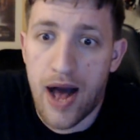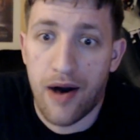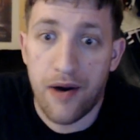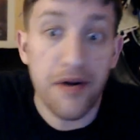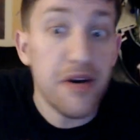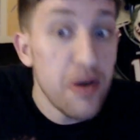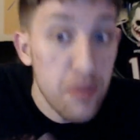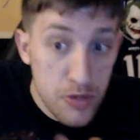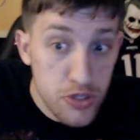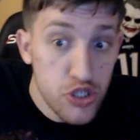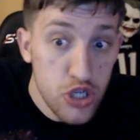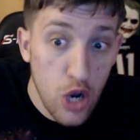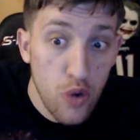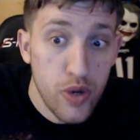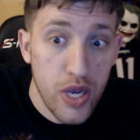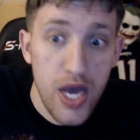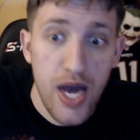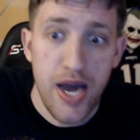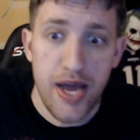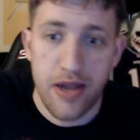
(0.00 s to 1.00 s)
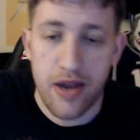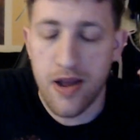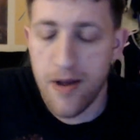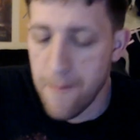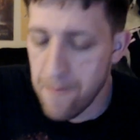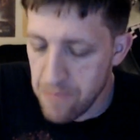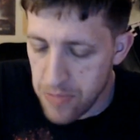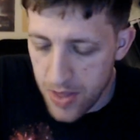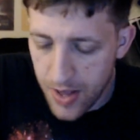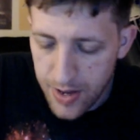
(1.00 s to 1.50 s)
It was so good.
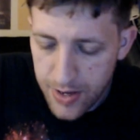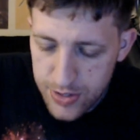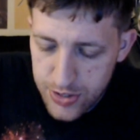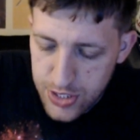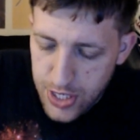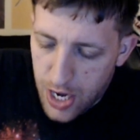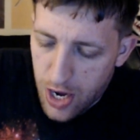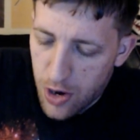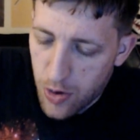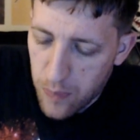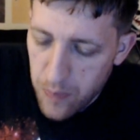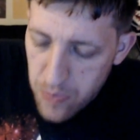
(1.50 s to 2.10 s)
So,